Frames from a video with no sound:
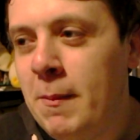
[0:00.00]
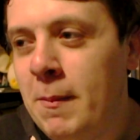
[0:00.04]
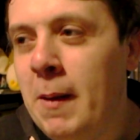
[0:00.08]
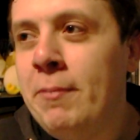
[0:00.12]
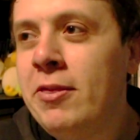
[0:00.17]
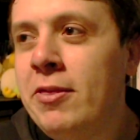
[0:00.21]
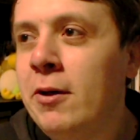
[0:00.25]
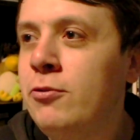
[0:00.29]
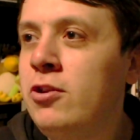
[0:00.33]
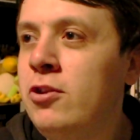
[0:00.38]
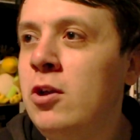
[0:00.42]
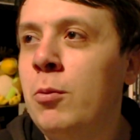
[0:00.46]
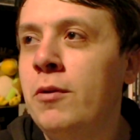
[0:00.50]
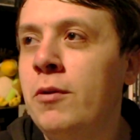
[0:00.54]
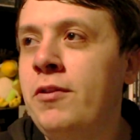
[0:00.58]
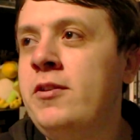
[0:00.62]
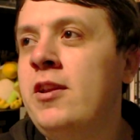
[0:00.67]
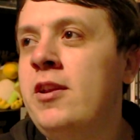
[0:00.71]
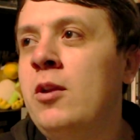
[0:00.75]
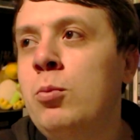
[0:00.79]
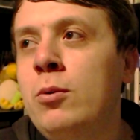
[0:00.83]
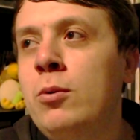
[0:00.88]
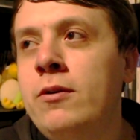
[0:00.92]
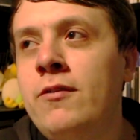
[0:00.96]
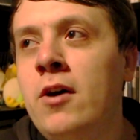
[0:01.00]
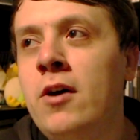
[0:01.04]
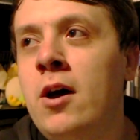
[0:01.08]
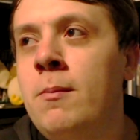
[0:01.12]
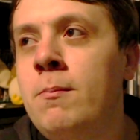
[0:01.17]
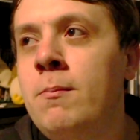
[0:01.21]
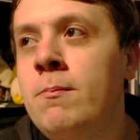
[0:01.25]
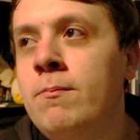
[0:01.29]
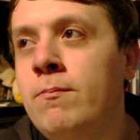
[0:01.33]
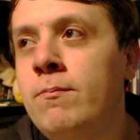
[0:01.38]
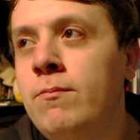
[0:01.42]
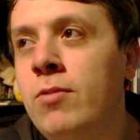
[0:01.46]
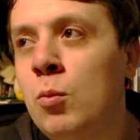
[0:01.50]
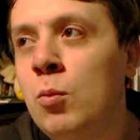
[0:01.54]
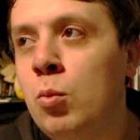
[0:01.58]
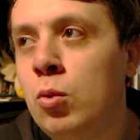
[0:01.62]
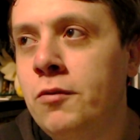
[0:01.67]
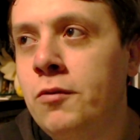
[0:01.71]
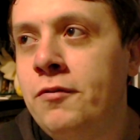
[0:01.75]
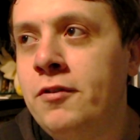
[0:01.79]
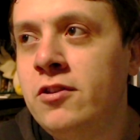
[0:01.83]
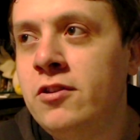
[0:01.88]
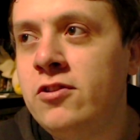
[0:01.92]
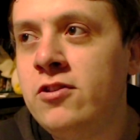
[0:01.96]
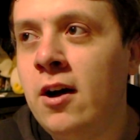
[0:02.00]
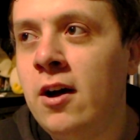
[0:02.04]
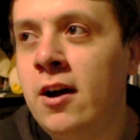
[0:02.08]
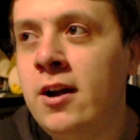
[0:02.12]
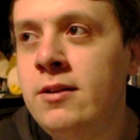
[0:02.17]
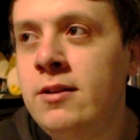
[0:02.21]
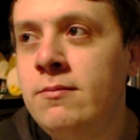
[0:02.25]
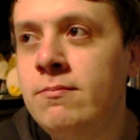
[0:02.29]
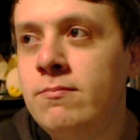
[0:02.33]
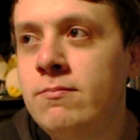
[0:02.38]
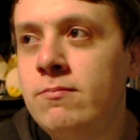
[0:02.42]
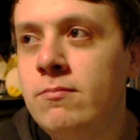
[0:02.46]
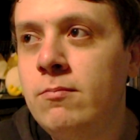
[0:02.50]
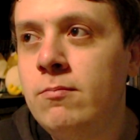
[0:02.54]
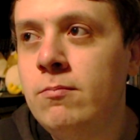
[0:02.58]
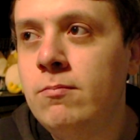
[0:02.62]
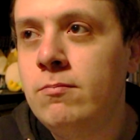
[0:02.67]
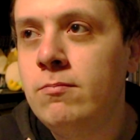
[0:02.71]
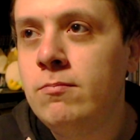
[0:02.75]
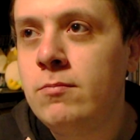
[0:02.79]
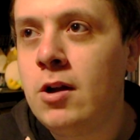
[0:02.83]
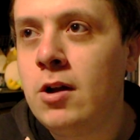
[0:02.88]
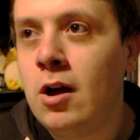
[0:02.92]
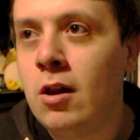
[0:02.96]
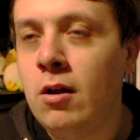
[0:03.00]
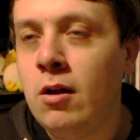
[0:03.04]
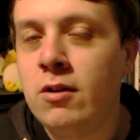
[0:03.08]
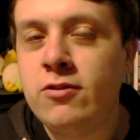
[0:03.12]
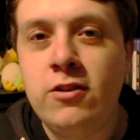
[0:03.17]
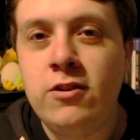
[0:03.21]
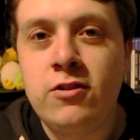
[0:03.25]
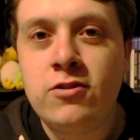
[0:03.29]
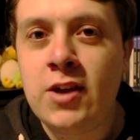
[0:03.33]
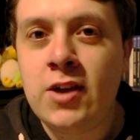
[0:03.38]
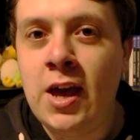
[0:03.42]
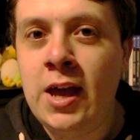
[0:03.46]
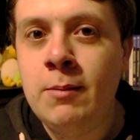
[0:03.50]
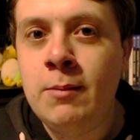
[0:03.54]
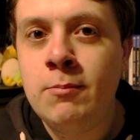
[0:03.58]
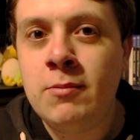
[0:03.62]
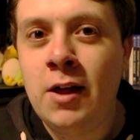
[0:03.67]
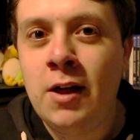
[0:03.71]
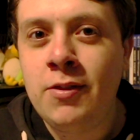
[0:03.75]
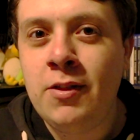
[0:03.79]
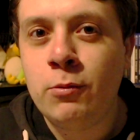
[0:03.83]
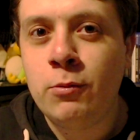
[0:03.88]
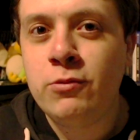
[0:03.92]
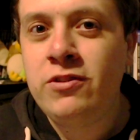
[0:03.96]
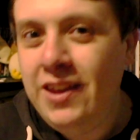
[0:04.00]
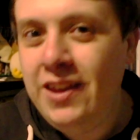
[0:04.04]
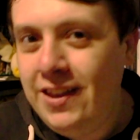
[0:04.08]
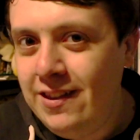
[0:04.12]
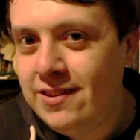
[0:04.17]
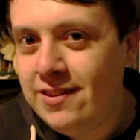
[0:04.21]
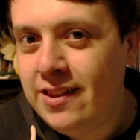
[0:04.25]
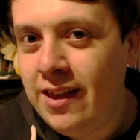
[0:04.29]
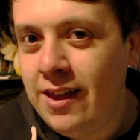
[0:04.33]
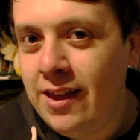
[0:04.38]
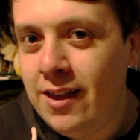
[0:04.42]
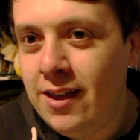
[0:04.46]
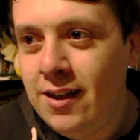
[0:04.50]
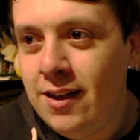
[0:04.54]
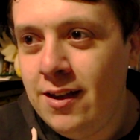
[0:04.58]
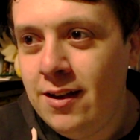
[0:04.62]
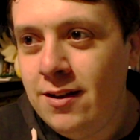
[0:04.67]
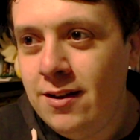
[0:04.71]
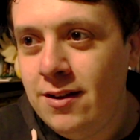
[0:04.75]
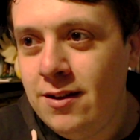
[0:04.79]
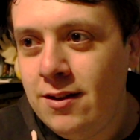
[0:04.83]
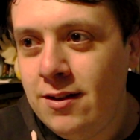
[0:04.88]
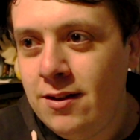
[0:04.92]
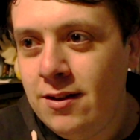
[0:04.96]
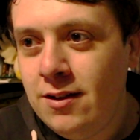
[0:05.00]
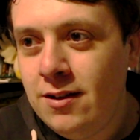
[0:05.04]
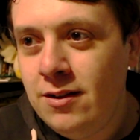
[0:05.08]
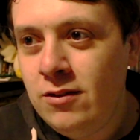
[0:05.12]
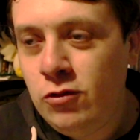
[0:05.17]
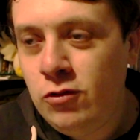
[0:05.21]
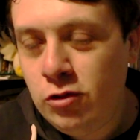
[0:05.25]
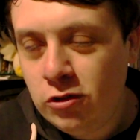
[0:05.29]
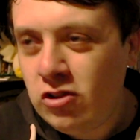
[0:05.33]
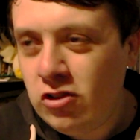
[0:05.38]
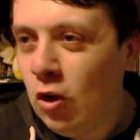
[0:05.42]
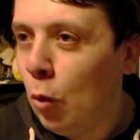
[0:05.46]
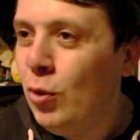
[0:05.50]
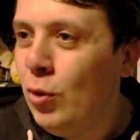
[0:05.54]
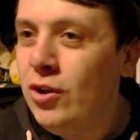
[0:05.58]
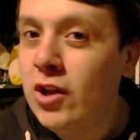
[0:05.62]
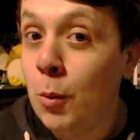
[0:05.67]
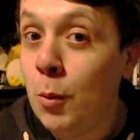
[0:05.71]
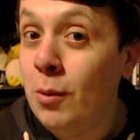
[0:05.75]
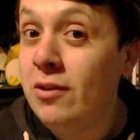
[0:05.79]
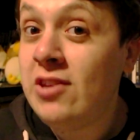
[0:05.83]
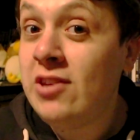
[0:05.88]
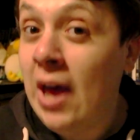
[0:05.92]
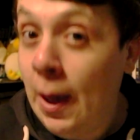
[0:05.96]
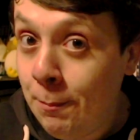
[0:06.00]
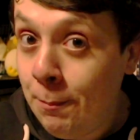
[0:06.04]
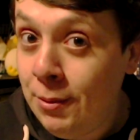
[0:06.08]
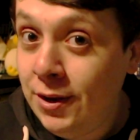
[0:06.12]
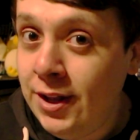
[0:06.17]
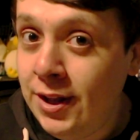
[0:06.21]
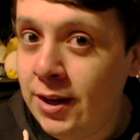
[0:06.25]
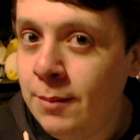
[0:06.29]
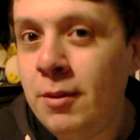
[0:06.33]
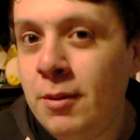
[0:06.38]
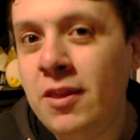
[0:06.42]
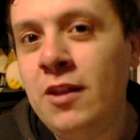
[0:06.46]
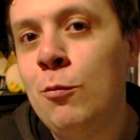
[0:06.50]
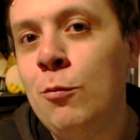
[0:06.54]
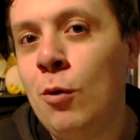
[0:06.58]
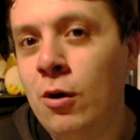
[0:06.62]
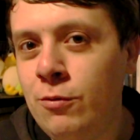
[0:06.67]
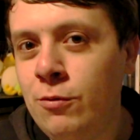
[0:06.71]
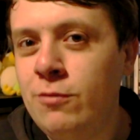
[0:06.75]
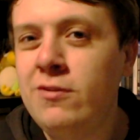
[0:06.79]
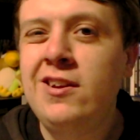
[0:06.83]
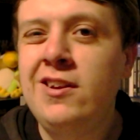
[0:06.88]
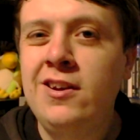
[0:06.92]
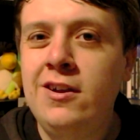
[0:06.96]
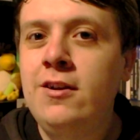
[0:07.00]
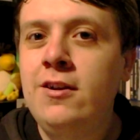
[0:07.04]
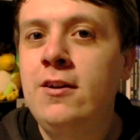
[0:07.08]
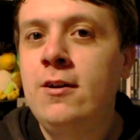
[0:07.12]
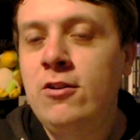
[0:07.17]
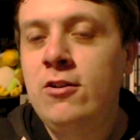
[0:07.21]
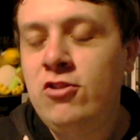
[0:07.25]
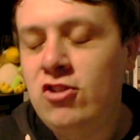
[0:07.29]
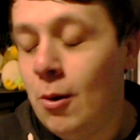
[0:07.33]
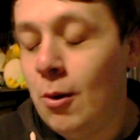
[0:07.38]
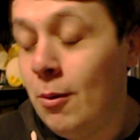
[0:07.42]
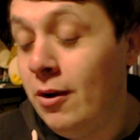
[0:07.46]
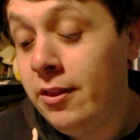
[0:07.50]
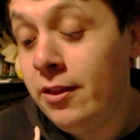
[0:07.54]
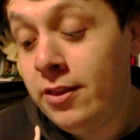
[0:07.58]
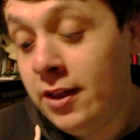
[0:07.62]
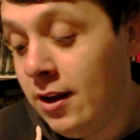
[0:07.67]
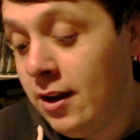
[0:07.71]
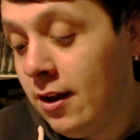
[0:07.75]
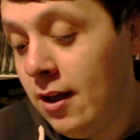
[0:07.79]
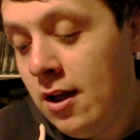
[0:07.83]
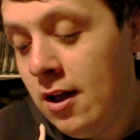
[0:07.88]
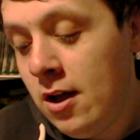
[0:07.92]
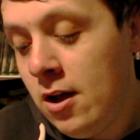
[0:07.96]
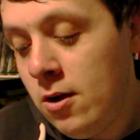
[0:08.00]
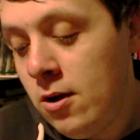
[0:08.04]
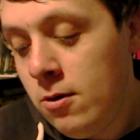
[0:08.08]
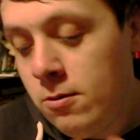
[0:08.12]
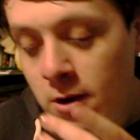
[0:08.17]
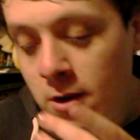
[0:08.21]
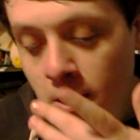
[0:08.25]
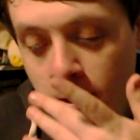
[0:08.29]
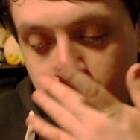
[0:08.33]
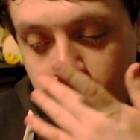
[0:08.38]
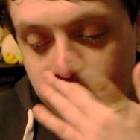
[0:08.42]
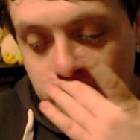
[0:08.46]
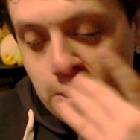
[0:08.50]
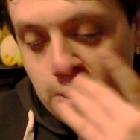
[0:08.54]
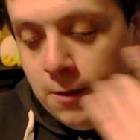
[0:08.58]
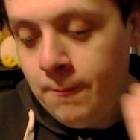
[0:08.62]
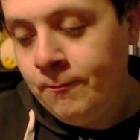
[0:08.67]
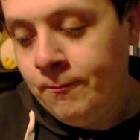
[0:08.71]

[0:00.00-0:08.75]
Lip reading: Maybe they'll do what they did with the Wolfenstein Colossus game. Like, they'll tease it just so we know it's happening, but they won't show anything. Who knows?